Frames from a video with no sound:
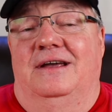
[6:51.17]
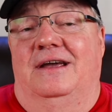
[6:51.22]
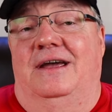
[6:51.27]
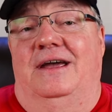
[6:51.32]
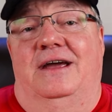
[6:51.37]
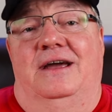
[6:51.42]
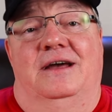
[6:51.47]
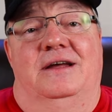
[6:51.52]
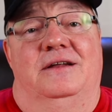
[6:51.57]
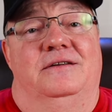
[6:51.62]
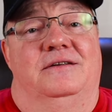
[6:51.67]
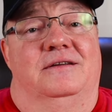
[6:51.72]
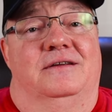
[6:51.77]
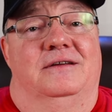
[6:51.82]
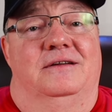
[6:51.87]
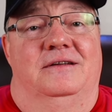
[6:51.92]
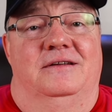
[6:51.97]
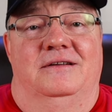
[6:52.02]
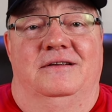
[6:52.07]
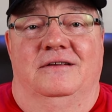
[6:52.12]
and
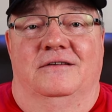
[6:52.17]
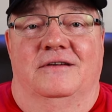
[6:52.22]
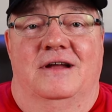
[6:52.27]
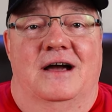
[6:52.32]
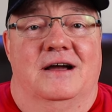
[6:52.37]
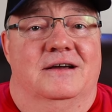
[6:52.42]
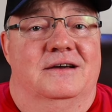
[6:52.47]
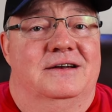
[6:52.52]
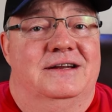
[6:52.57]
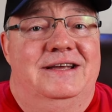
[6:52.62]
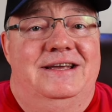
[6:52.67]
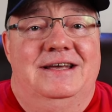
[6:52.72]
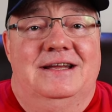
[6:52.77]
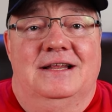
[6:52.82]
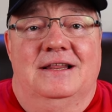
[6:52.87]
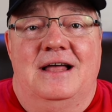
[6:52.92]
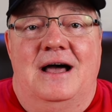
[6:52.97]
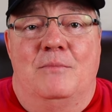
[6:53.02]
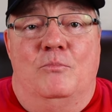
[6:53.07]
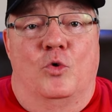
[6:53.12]
you're not going to get a
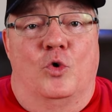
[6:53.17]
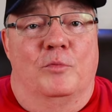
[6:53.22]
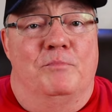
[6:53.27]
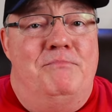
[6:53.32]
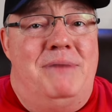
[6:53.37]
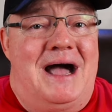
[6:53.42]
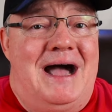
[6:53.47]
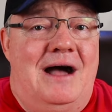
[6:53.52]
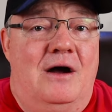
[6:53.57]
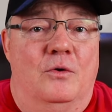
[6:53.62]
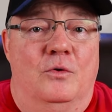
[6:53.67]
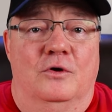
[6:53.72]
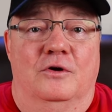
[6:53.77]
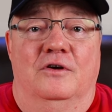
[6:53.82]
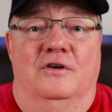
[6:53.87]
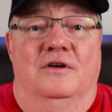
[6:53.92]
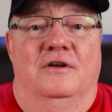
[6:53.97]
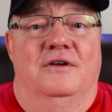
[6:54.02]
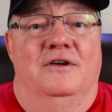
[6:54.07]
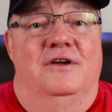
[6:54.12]
lot more
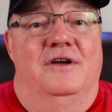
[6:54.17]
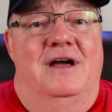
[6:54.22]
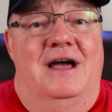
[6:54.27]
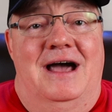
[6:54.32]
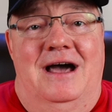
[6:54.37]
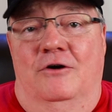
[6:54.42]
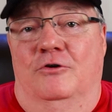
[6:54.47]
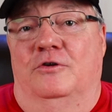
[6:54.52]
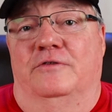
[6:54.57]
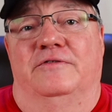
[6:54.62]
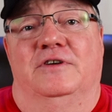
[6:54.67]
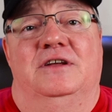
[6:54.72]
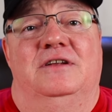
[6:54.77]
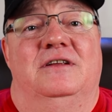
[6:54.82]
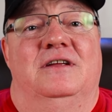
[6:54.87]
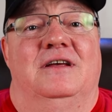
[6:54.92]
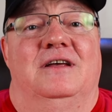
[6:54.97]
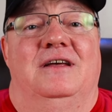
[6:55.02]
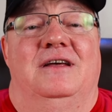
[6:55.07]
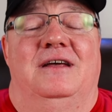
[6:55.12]
power out of
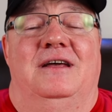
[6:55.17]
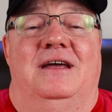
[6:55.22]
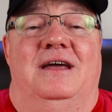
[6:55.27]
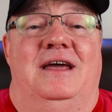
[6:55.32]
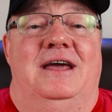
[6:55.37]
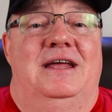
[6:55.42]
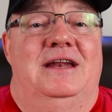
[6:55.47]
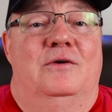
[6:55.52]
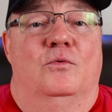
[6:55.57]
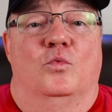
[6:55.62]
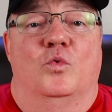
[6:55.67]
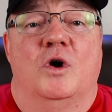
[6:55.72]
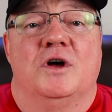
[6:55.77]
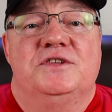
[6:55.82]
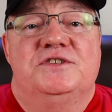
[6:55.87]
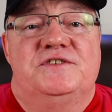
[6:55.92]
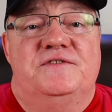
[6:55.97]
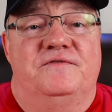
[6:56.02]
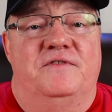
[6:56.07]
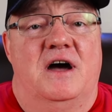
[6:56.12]
it, and it
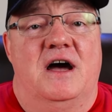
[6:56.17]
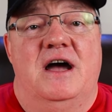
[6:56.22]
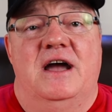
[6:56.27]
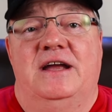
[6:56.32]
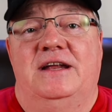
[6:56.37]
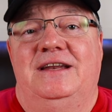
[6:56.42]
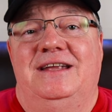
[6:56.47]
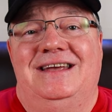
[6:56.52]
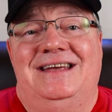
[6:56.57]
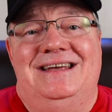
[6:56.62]
runs fine.